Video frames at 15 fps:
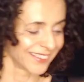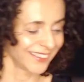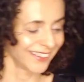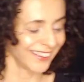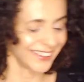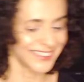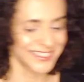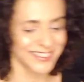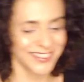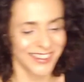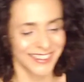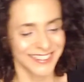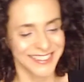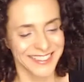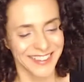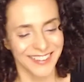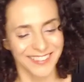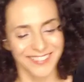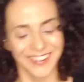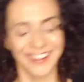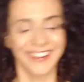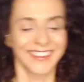And so on.
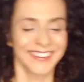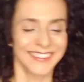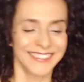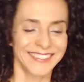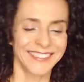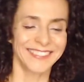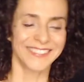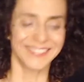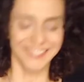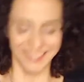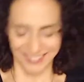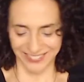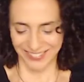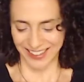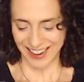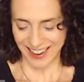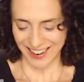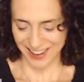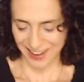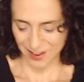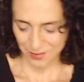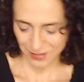So here we
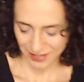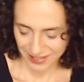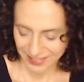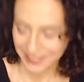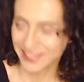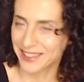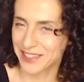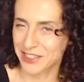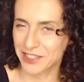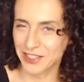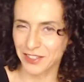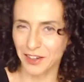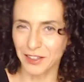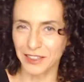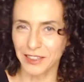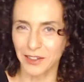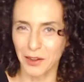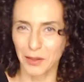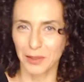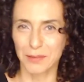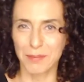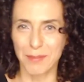have, she's starting
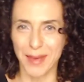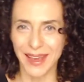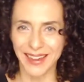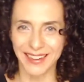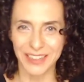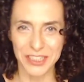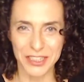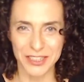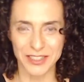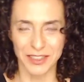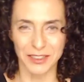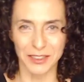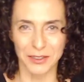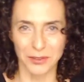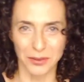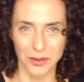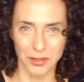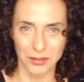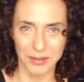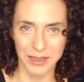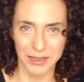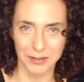on Me. She's starting on the
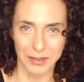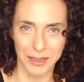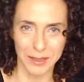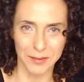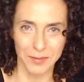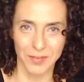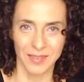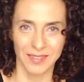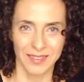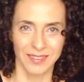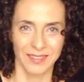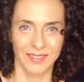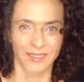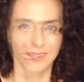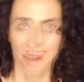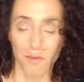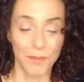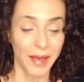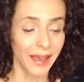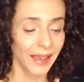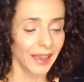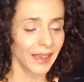3, right?
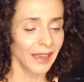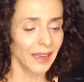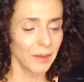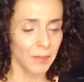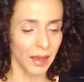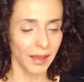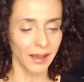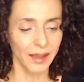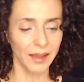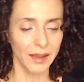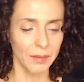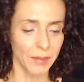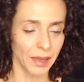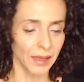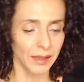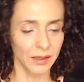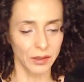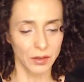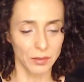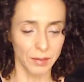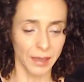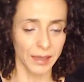Me, me, me,
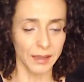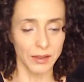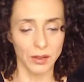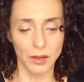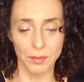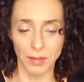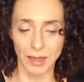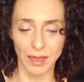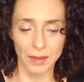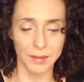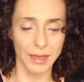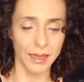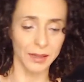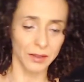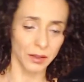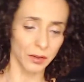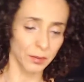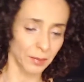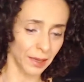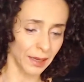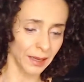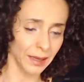do, me, do, me, me, do,
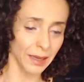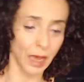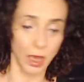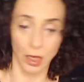me.